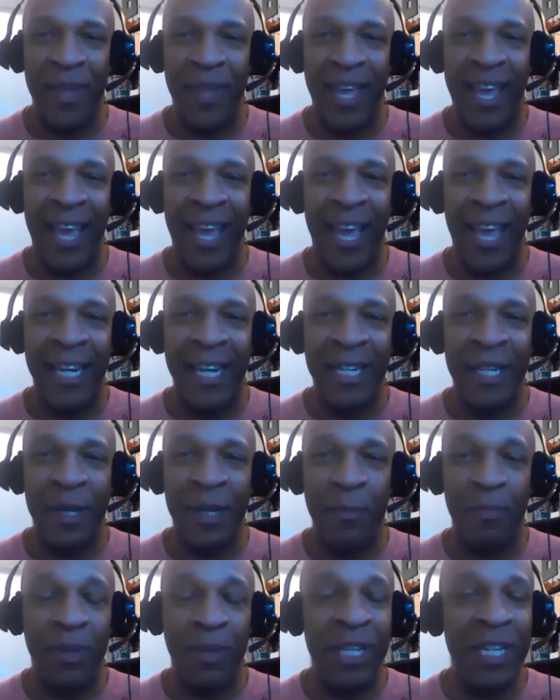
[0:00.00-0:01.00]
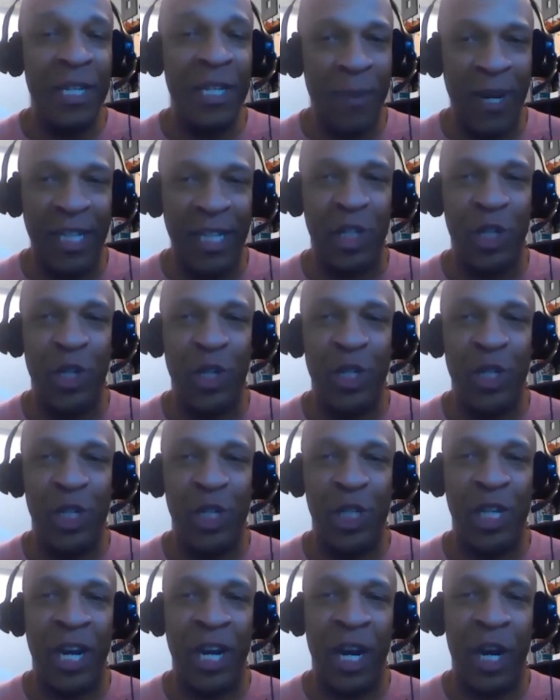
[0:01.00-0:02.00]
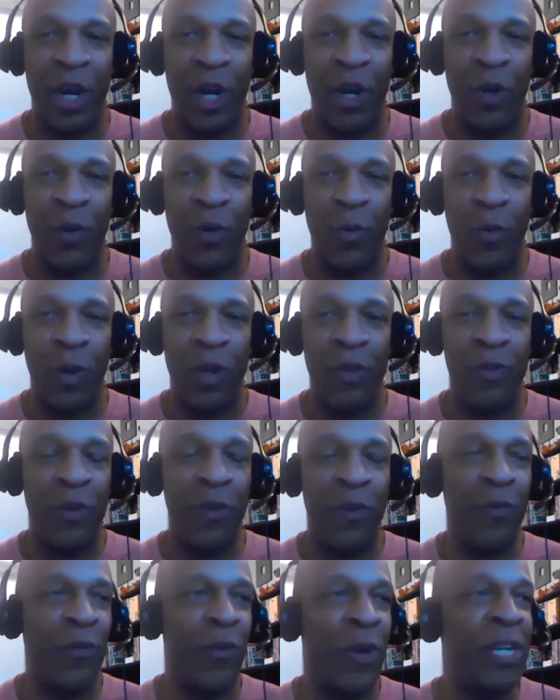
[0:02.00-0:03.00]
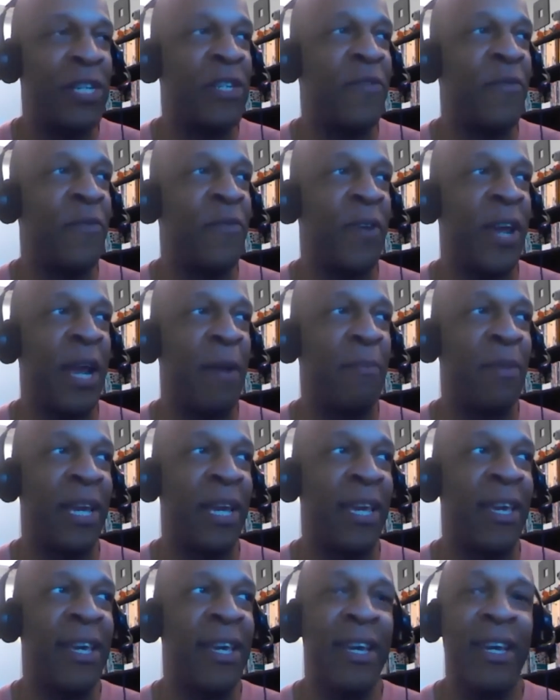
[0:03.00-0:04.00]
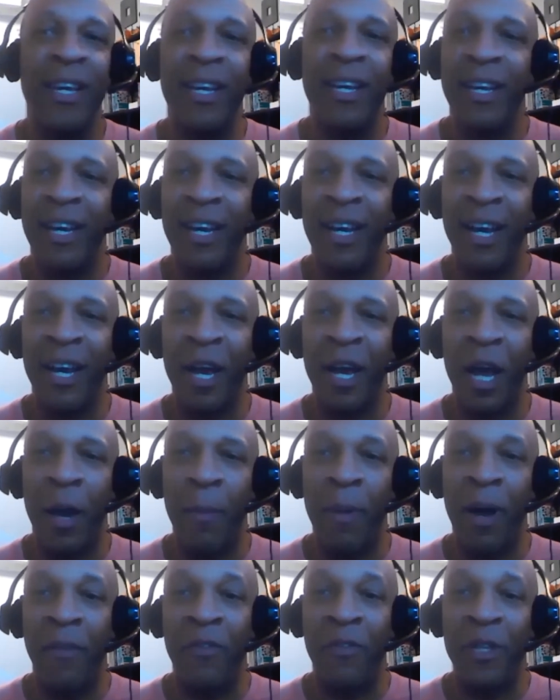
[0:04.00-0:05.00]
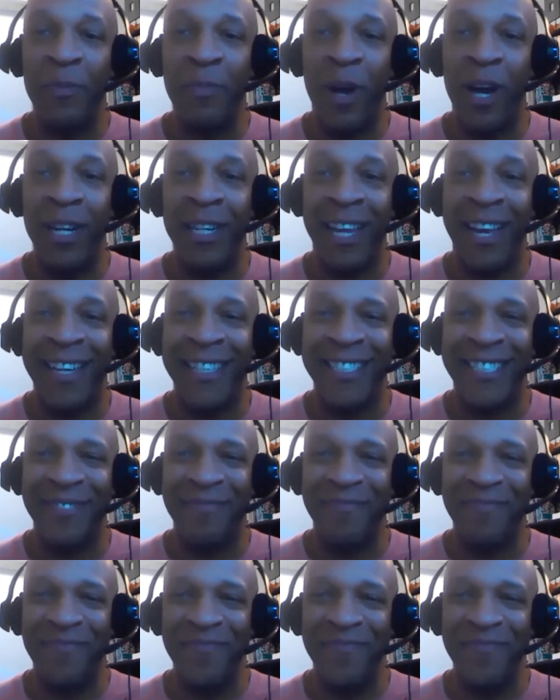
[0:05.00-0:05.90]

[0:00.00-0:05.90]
And please make sure you share with your friends and family about this podcast.